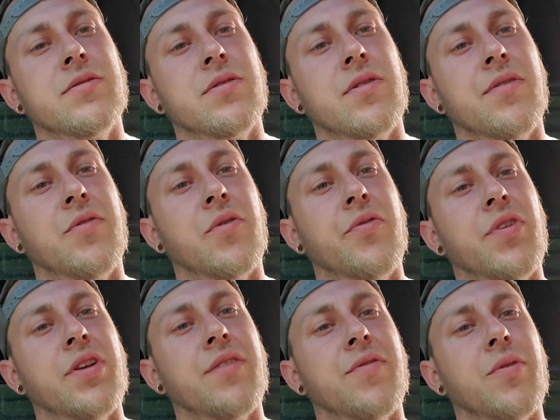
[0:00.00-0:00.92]
the
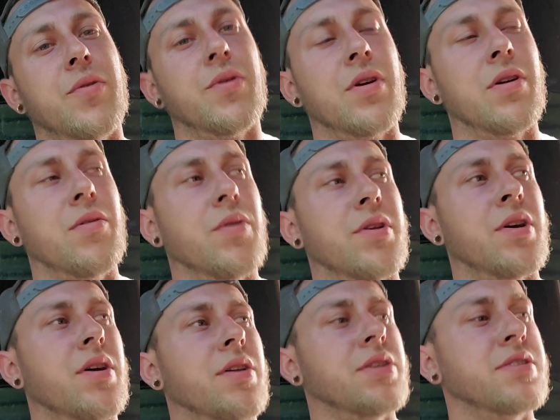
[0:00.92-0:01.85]
454 with the
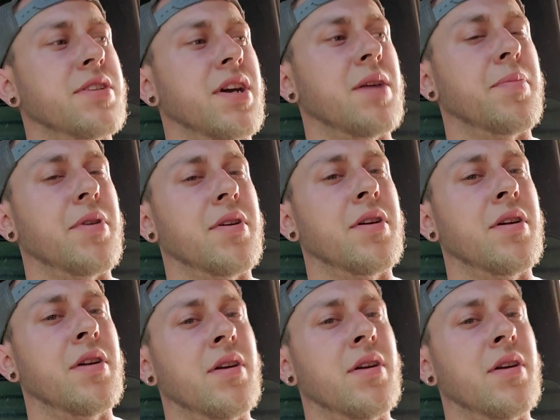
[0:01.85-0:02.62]
Holley Sniper.